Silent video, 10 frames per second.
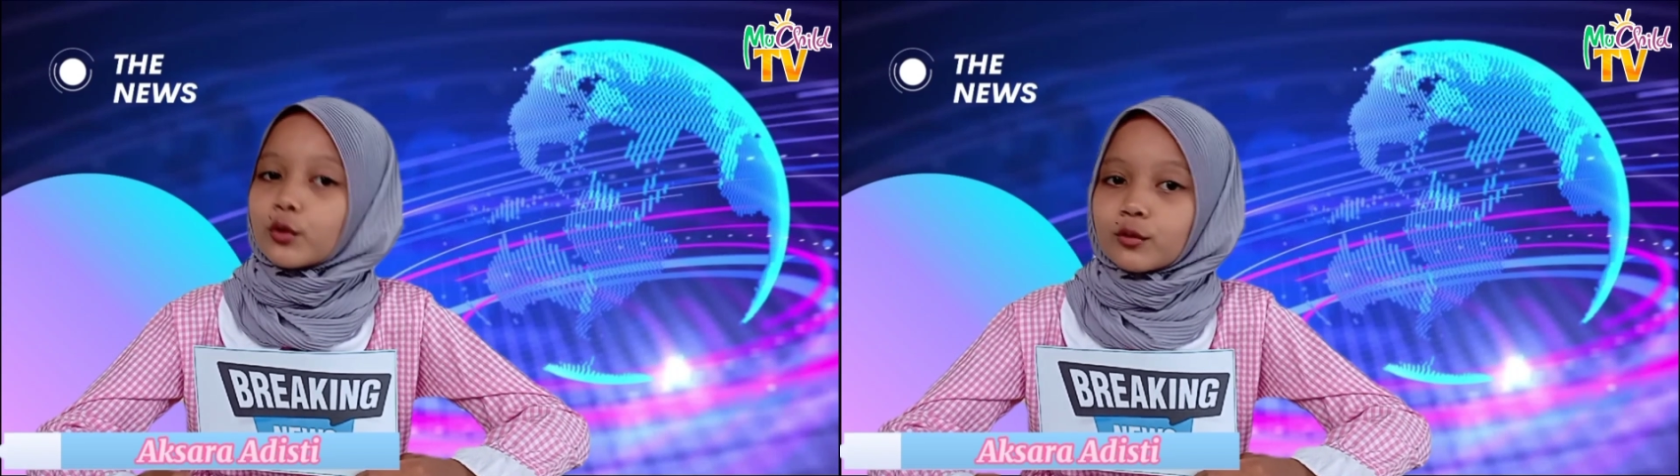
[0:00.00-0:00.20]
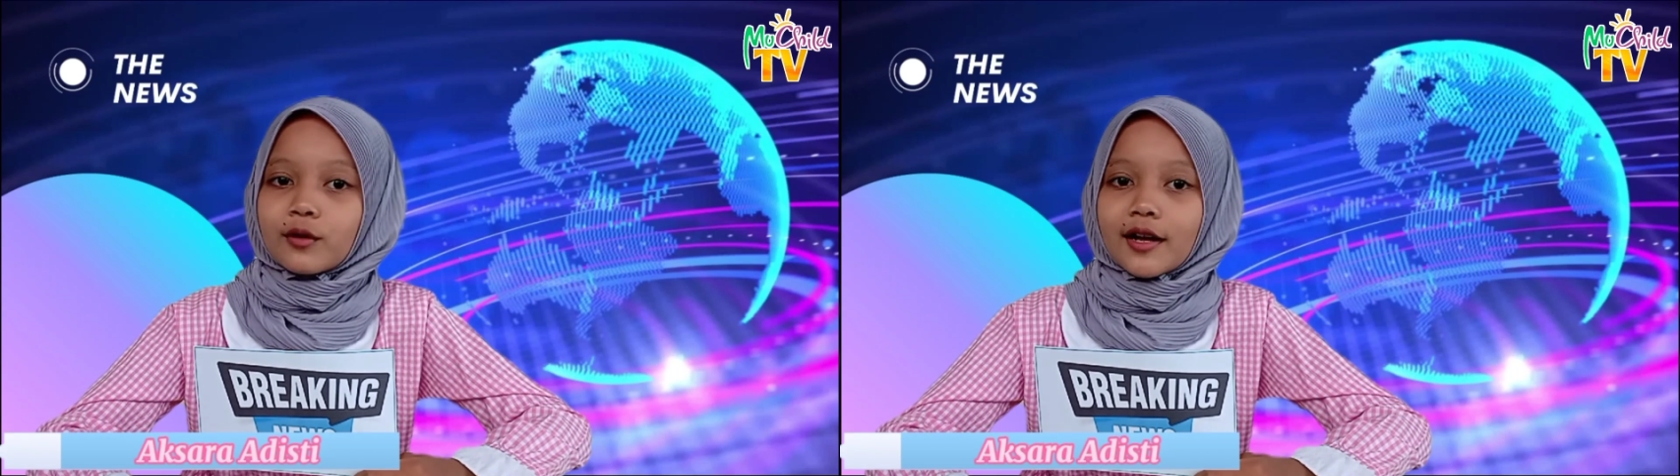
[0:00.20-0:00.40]

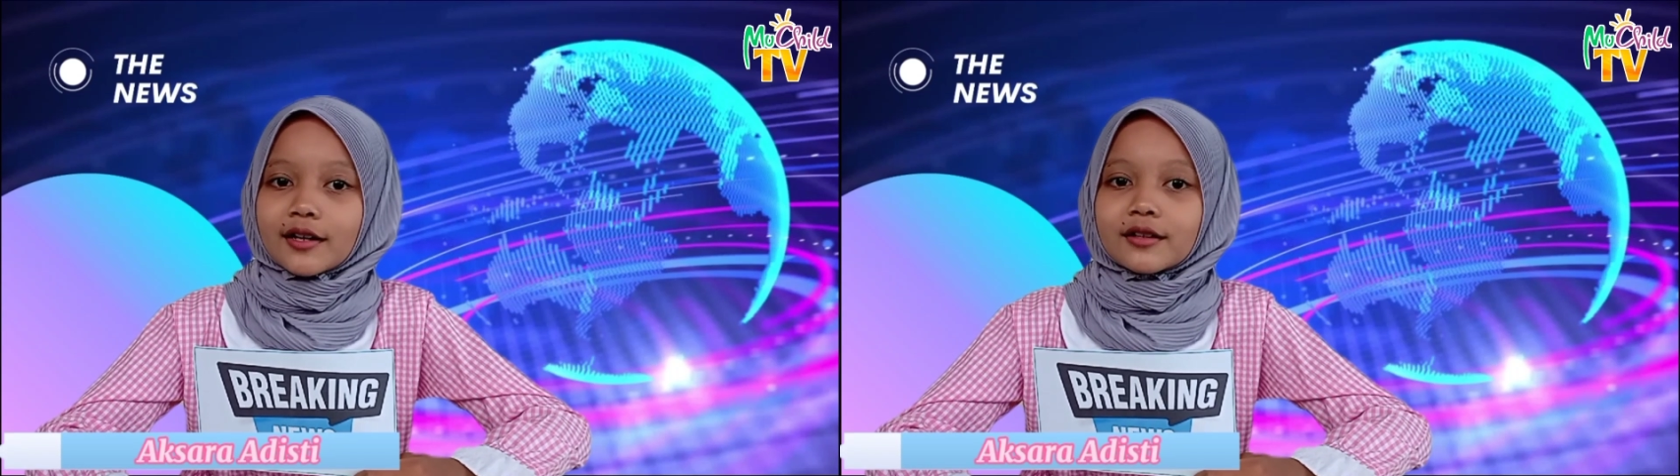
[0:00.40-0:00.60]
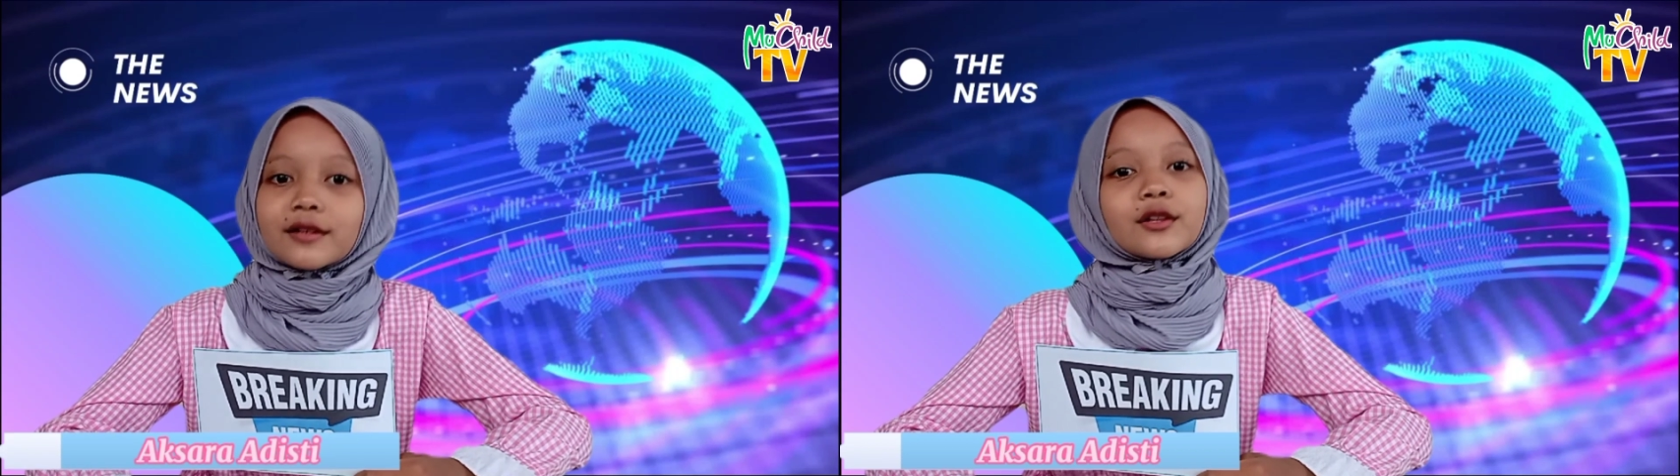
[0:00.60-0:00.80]
would
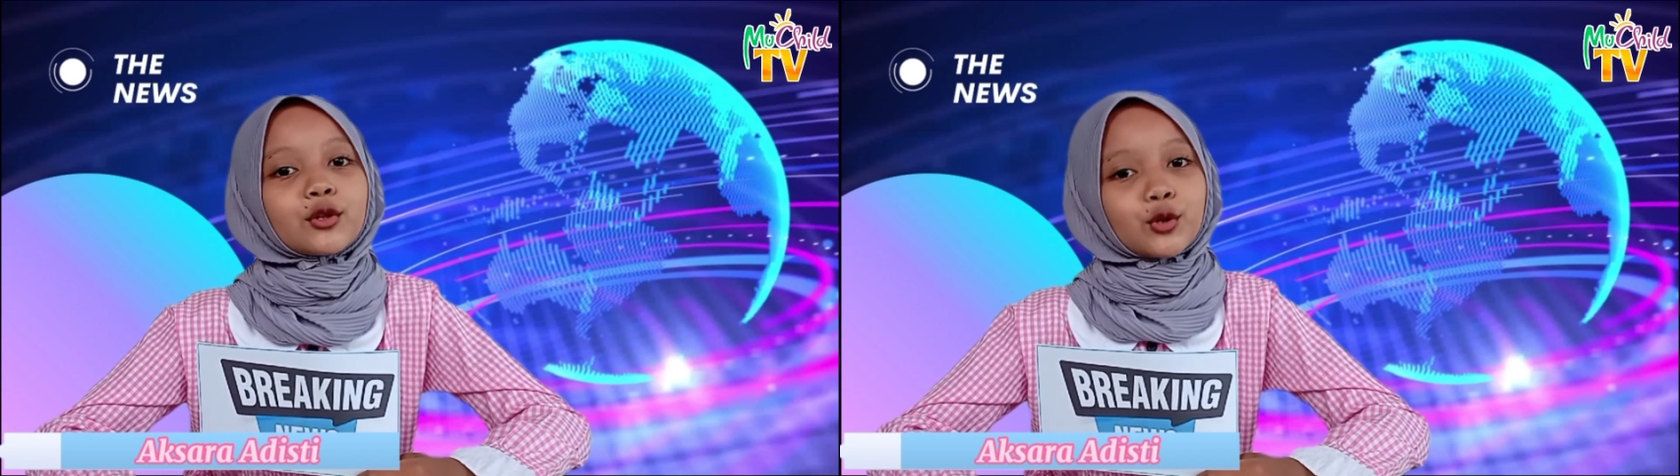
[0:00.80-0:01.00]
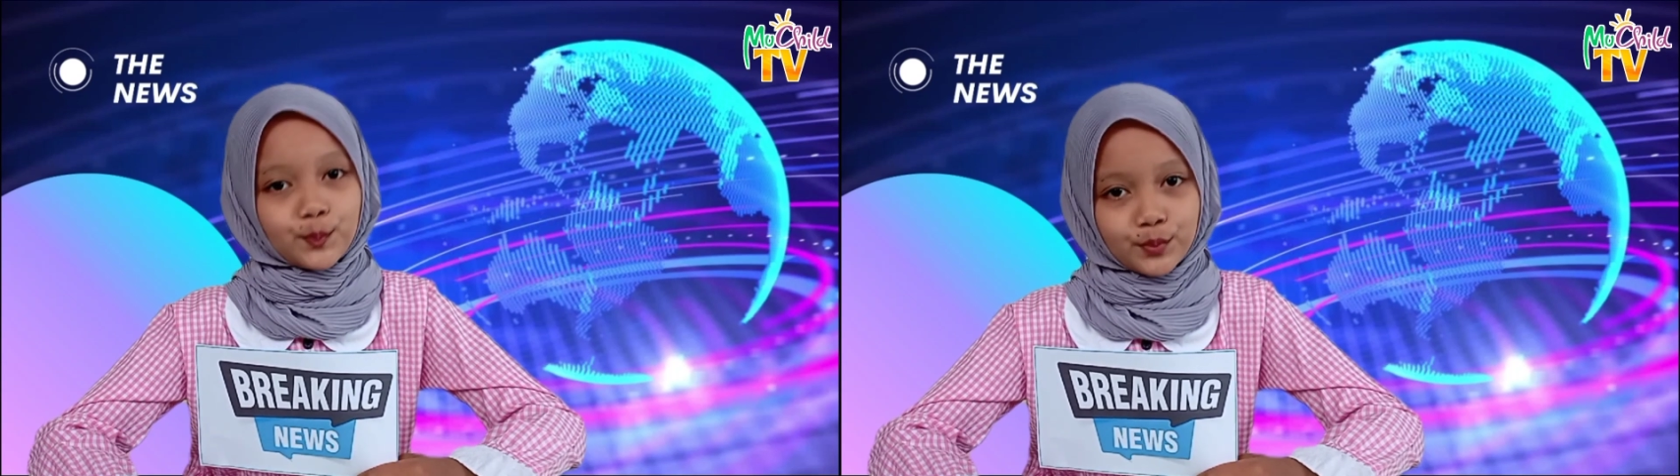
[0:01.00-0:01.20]
like
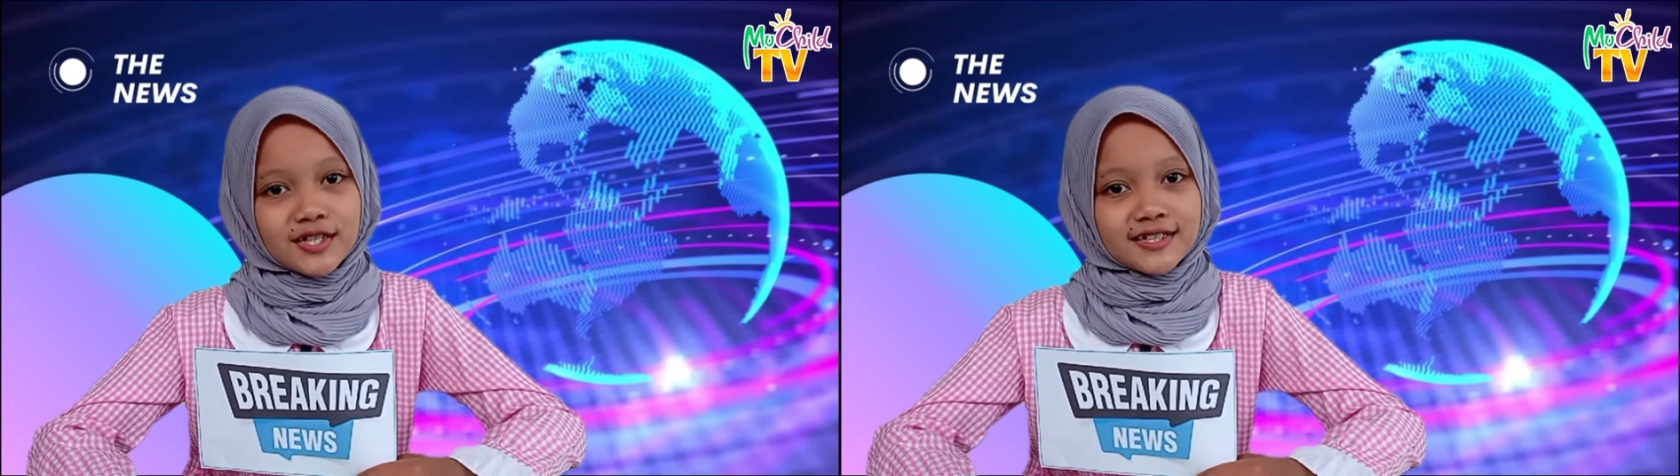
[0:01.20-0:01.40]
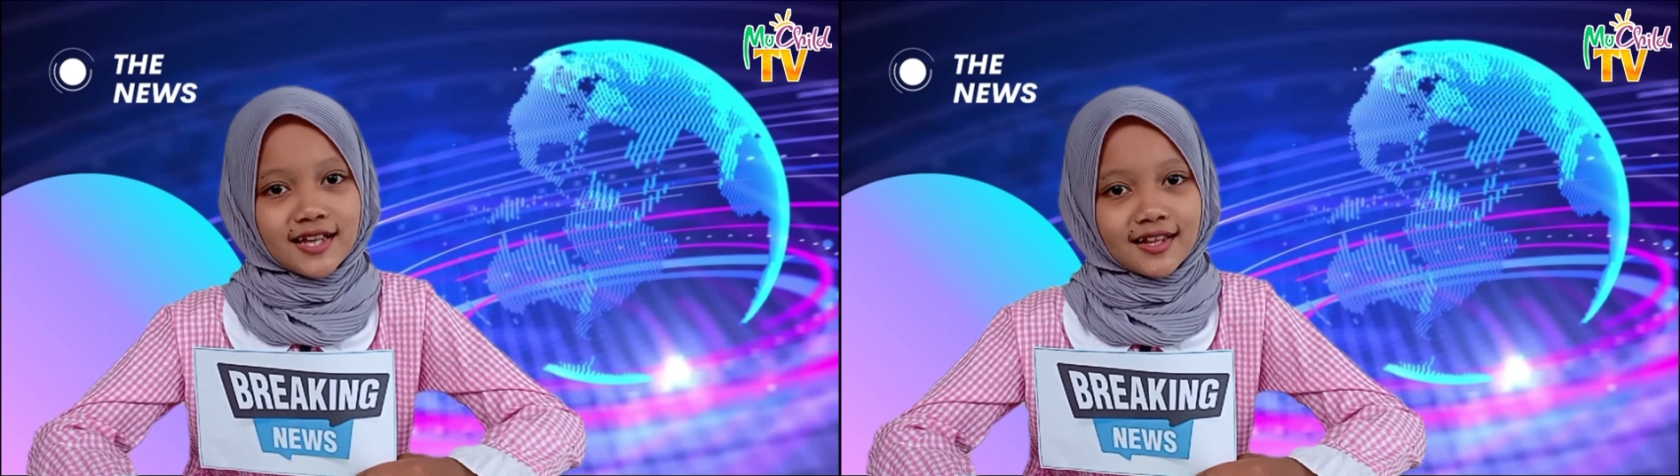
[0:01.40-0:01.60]
to
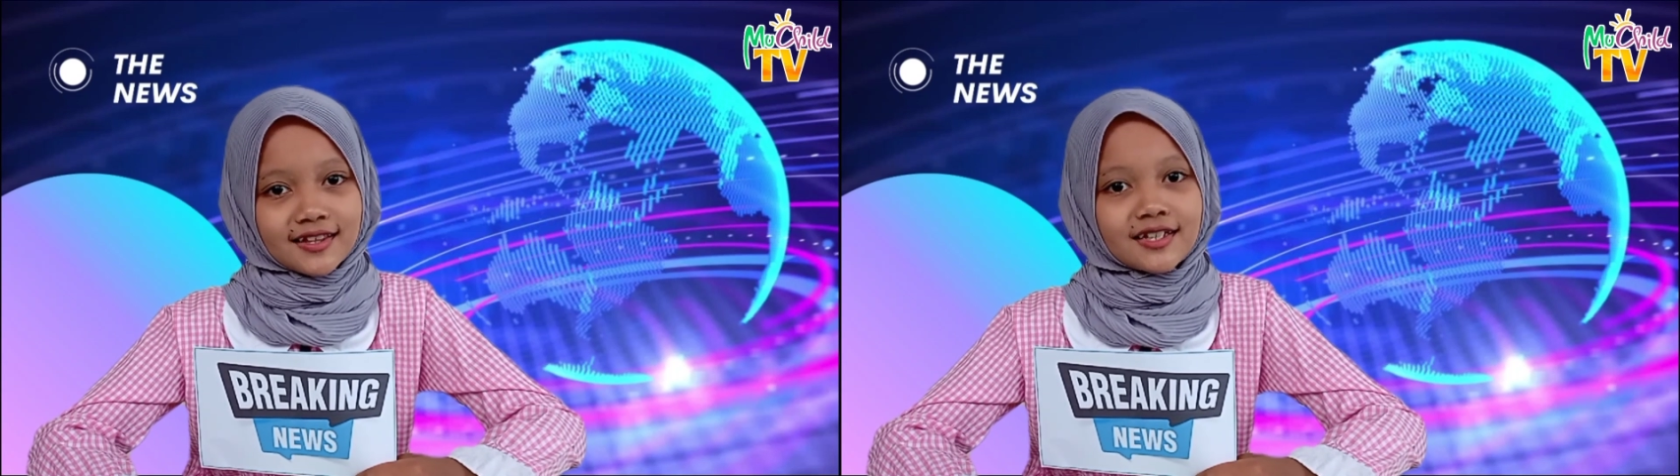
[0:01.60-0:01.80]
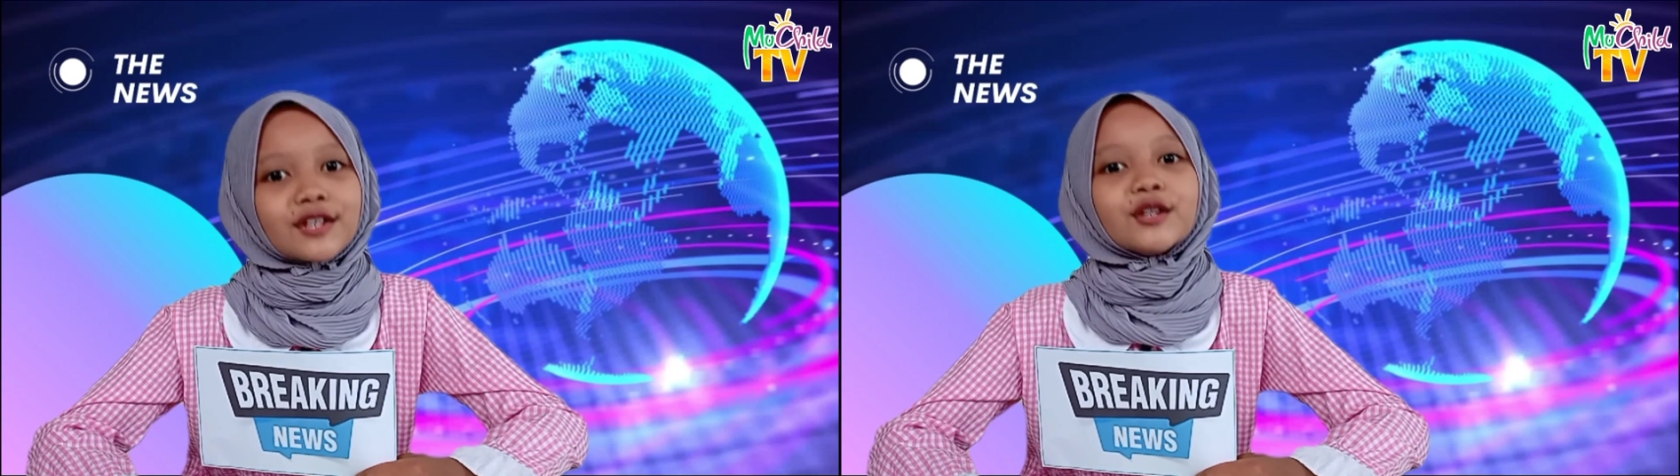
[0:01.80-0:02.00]
present